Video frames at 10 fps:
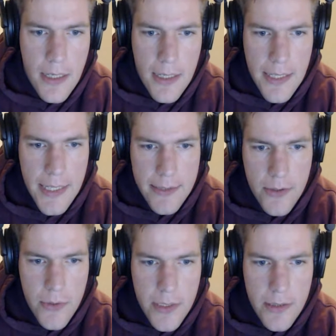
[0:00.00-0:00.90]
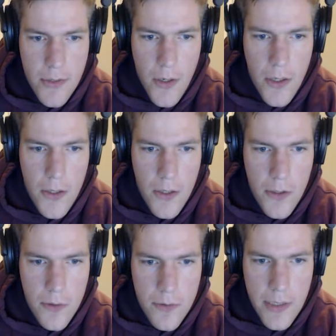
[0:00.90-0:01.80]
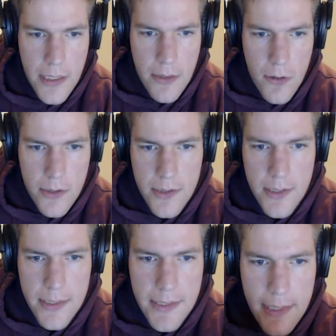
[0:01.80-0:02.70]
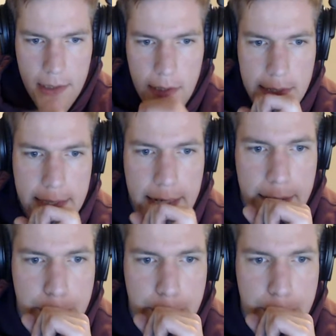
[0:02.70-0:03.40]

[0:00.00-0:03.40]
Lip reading: Yeah, so this is all, it looks exactly like that.